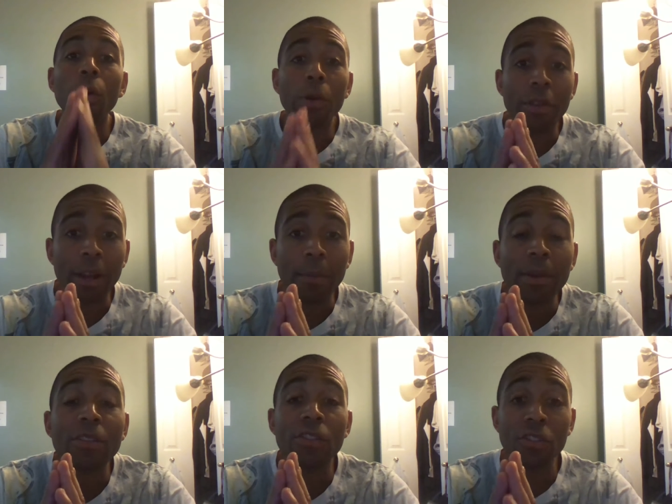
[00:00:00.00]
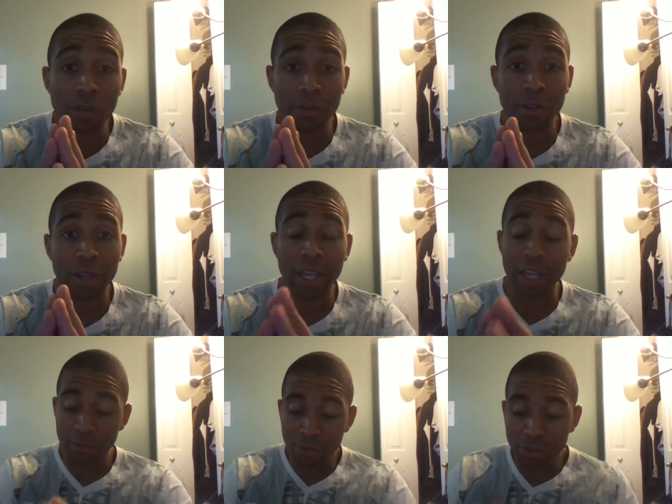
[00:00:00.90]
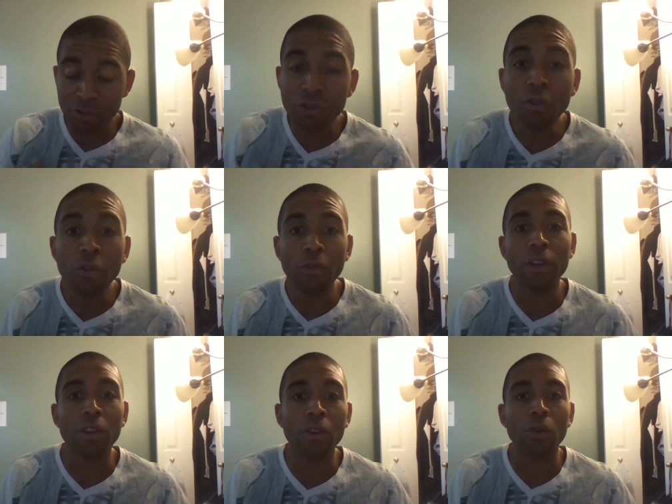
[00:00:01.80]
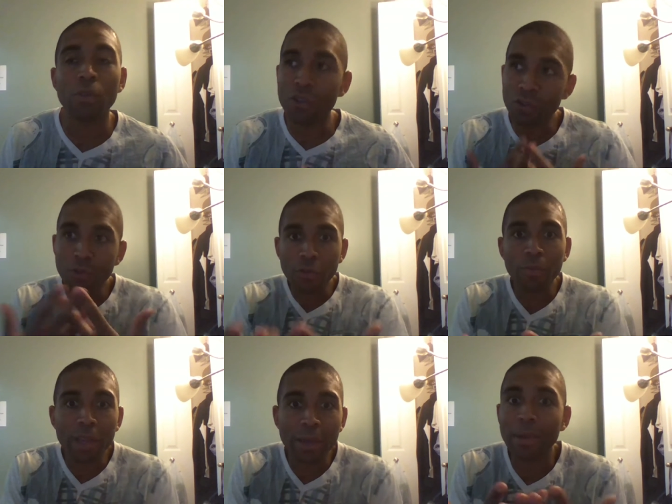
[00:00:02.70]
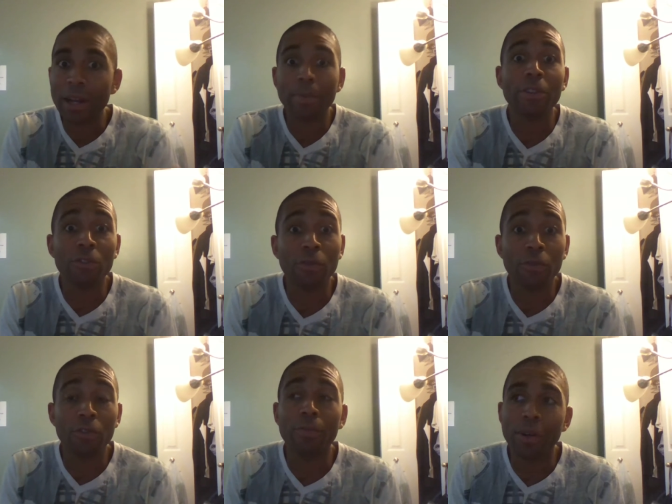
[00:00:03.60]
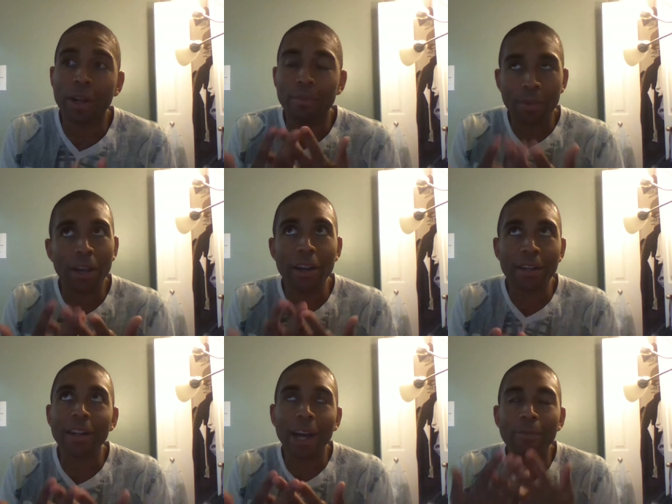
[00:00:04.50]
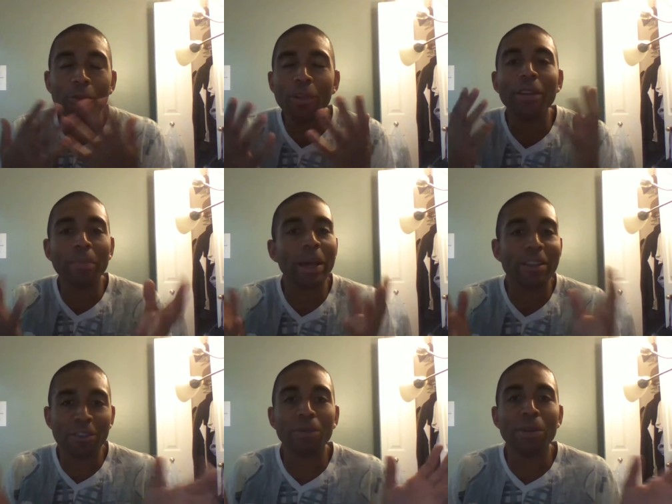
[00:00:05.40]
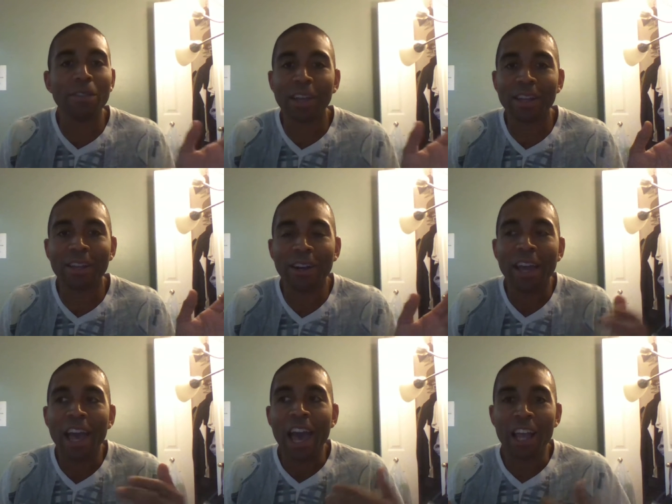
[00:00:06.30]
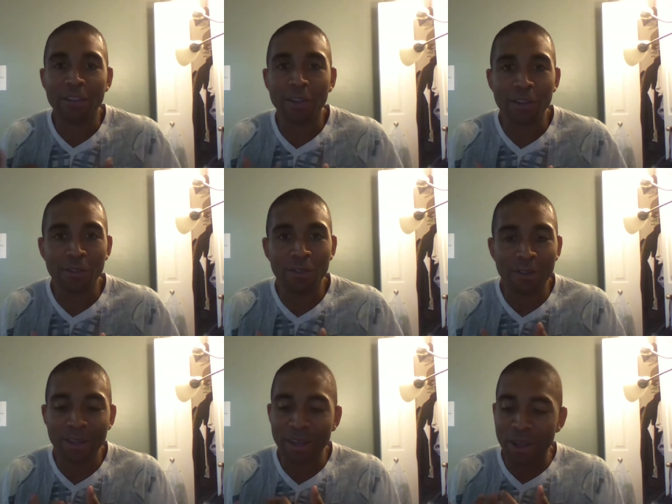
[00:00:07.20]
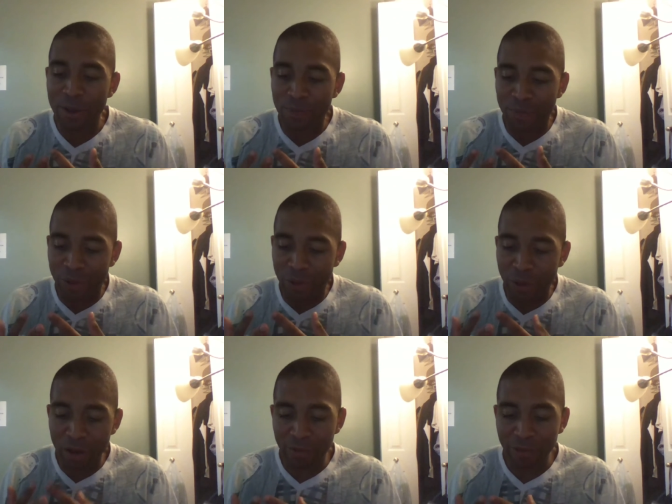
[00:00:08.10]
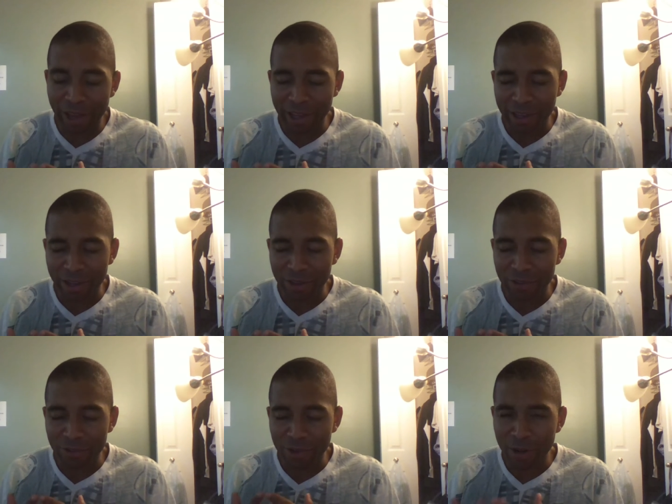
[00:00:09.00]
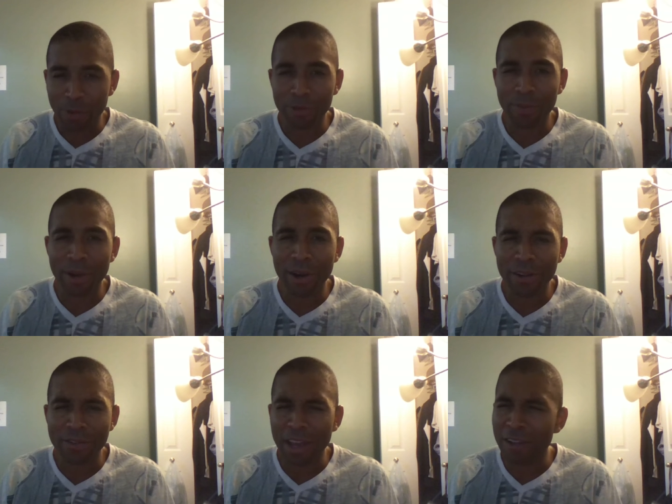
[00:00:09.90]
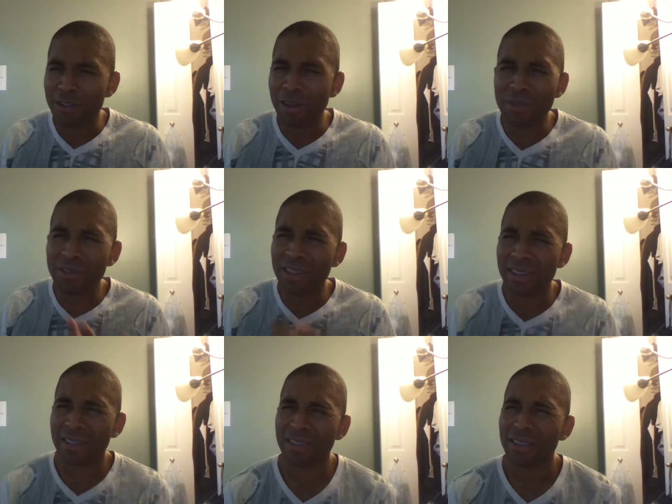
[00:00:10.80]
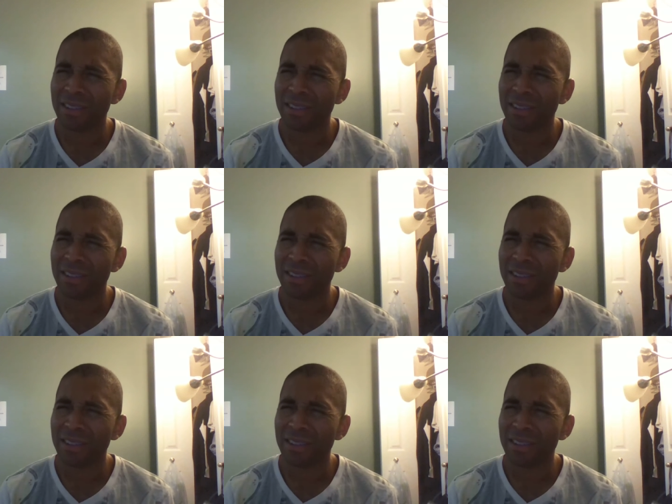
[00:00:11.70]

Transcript: with it because it's your feeling. It's what's true for you. What's true for me may not be true for you, but I'm guaranteeing, I'm willing to bet someone else out there has felt this feeling of like trying to work with their parents and something just says,